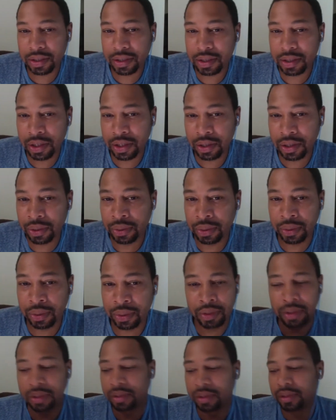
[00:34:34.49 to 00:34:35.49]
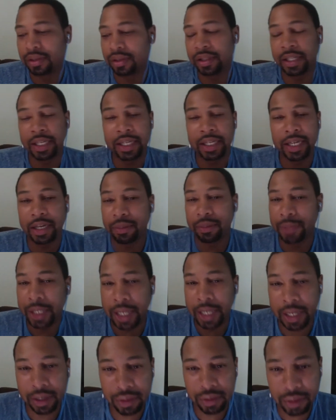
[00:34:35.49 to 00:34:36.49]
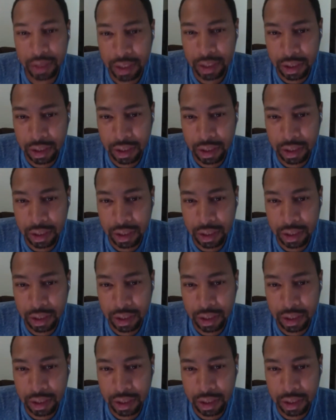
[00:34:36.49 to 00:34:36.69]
So right they helped me out.